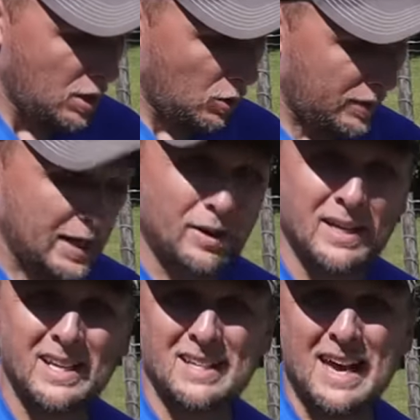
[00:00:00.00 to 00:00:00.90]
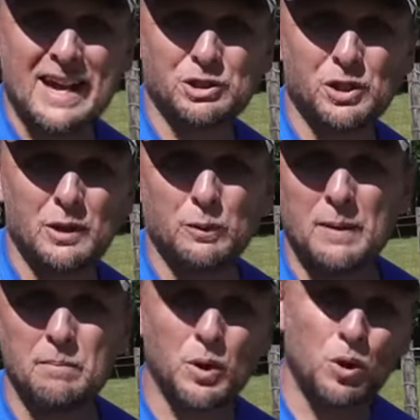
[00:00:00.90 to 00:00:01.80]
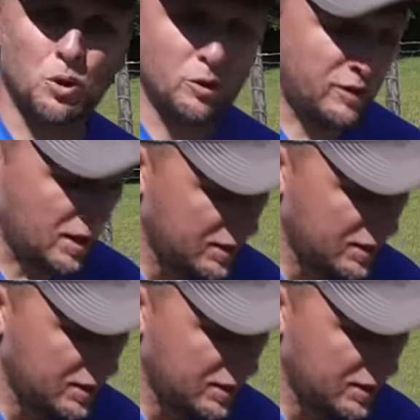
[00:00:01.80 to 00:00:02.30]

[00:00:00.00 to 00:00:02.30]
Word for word: Well, now I need to actually remove